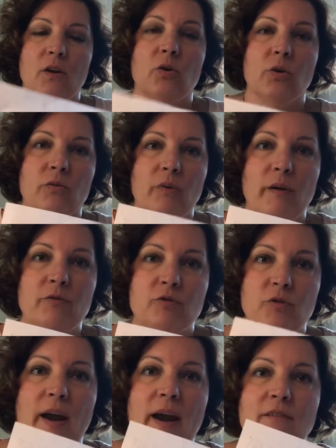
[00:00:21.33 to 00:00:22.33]
your rough
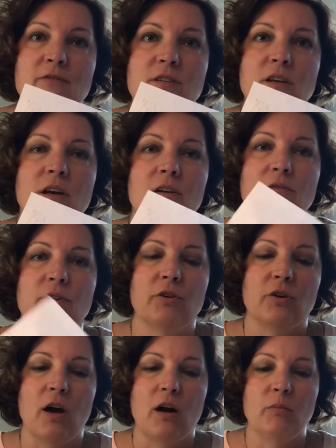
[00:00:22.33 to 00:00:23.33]
draft of
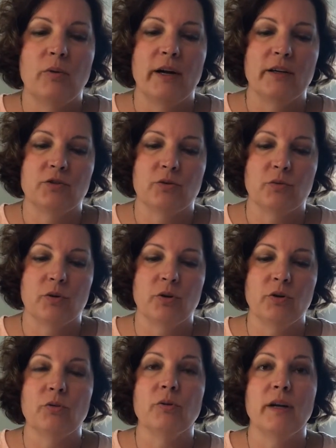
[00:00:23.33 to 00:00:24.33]
your Albrecht
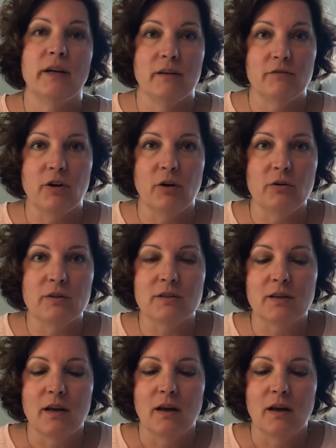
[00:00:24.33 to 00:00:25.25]
Dürer creative notes.